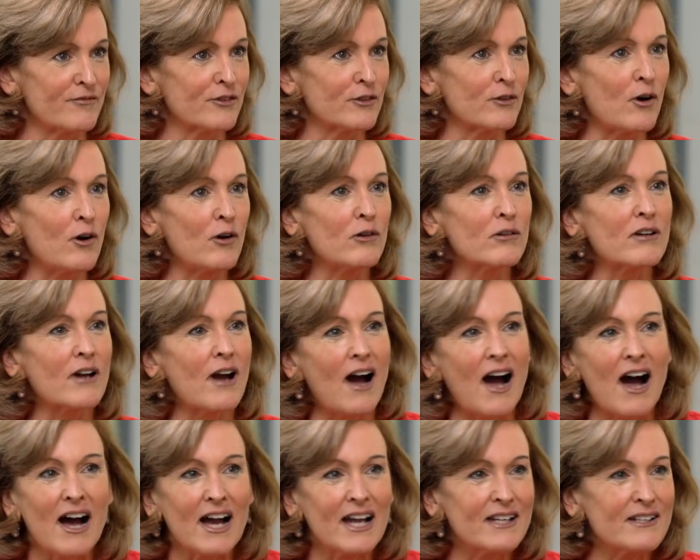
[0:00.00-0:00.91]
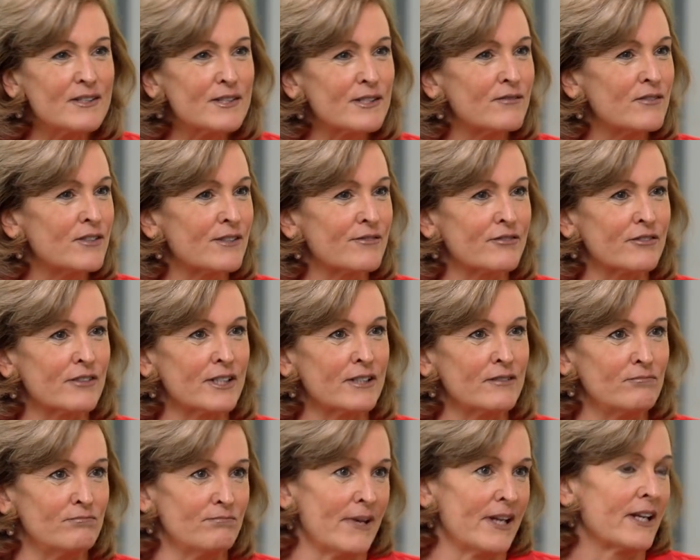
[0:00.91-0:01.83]
for all kinds of
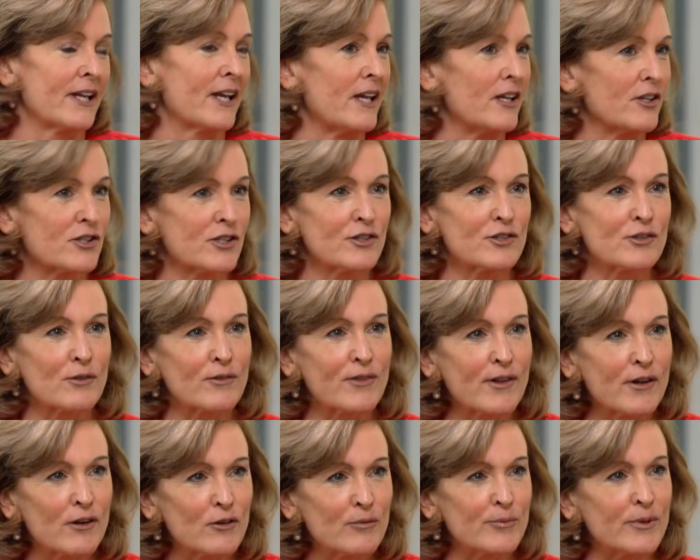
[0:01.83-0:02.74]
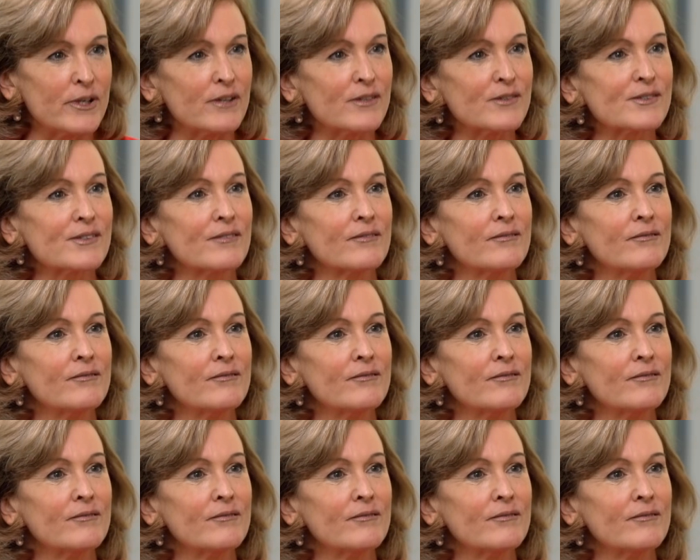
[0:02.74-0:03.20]
different medications or therapies.